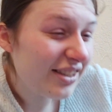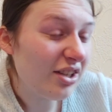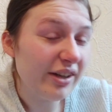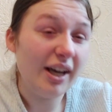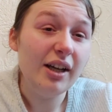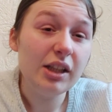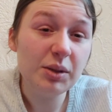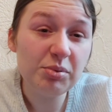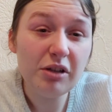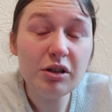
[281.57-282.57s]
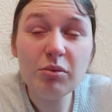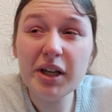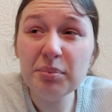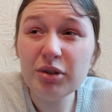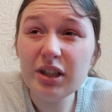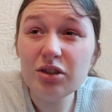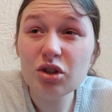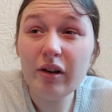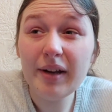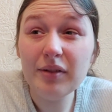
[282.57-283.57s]
So yeah, the broken one, I'm
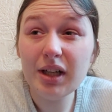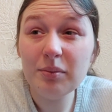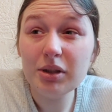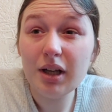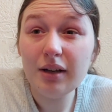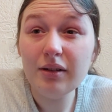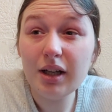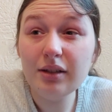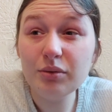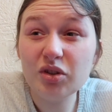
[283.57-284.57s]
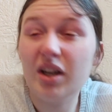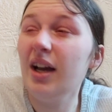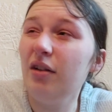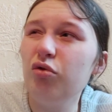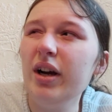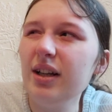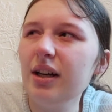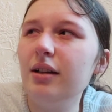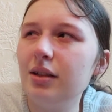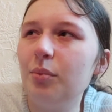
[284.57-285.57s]
pretty sure I remember. I was like, I
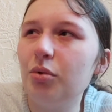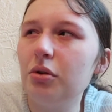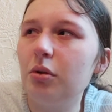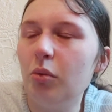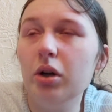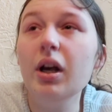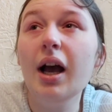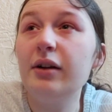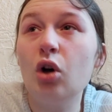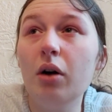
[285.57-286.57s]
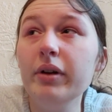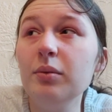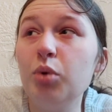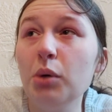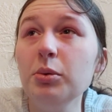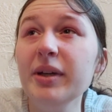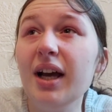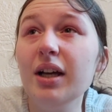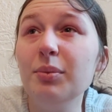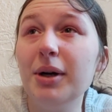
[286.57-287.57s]
recognize that broken one. Coming out probably
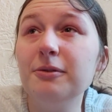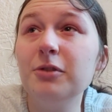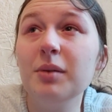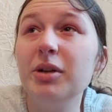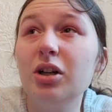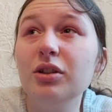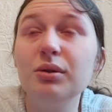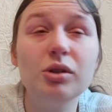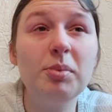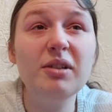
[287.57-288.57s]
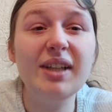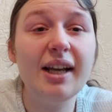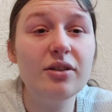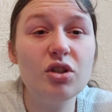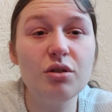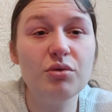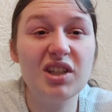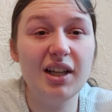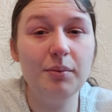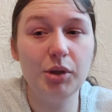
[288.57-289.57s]
Iron Man 3, because there was about 10
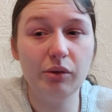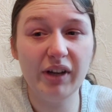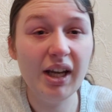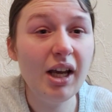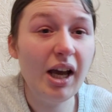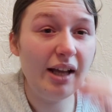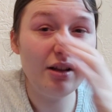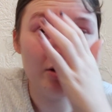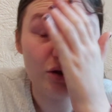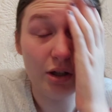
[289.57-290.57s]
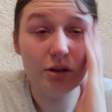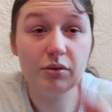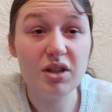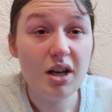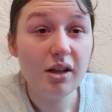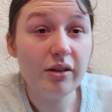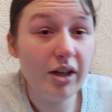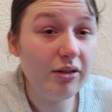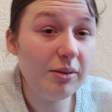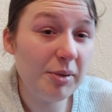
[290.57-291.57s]
suits in that movie. I lost track. There was, you
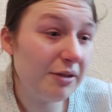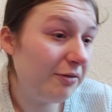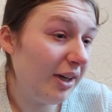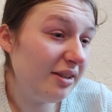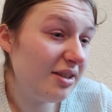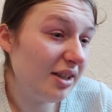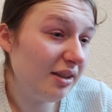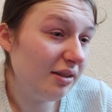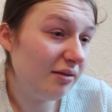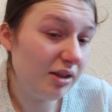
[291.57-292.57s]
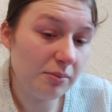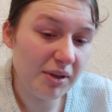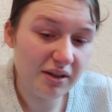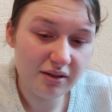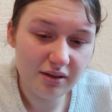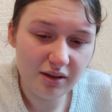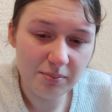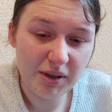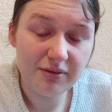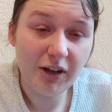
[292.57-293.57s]
know, the big fight scene, when the
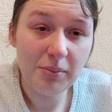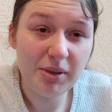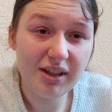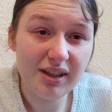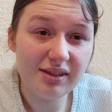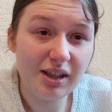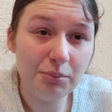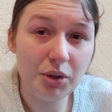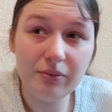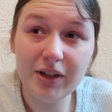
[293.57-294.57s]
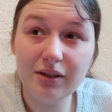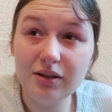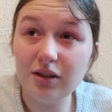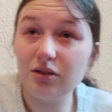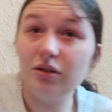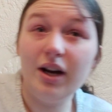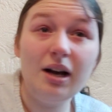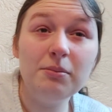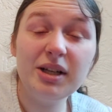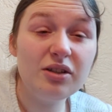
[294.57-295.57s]
big fight bit at the end of that movie. I don't know
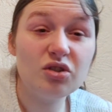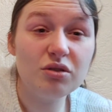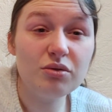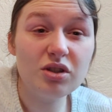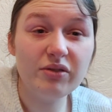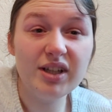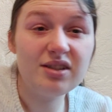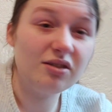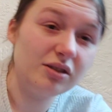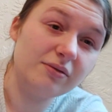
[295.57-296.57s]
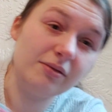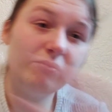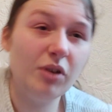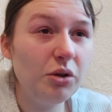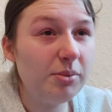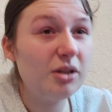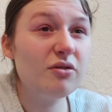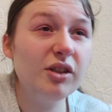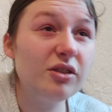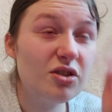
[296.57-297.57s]
how many suits there is, or different robots
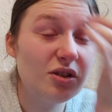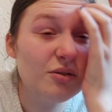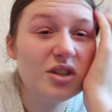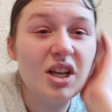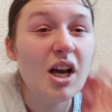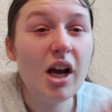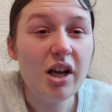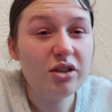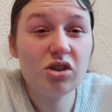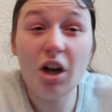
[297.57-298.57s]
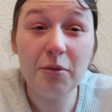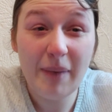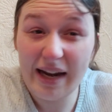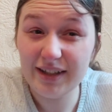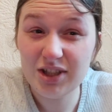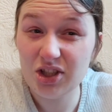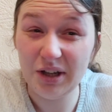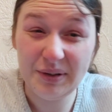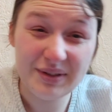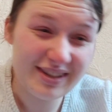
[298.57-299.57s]
of all the suits. So many
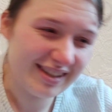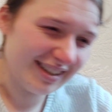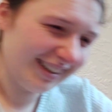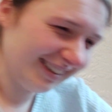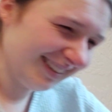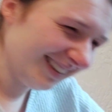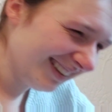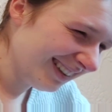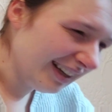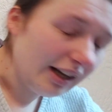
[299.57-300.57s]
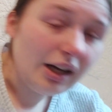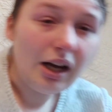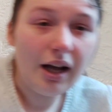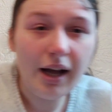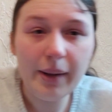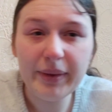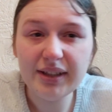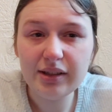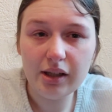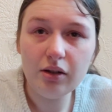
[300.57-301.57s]
suits.
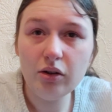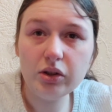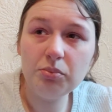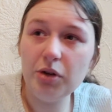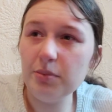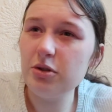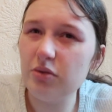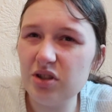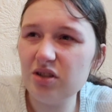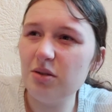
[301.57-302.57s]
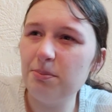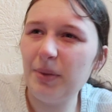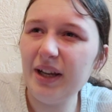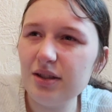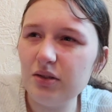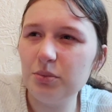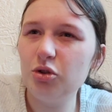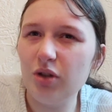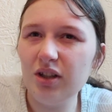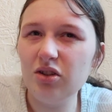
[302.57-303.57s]
Let's see. Also, props. There was some bikes from
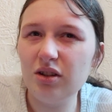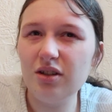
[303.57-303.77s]
Stranger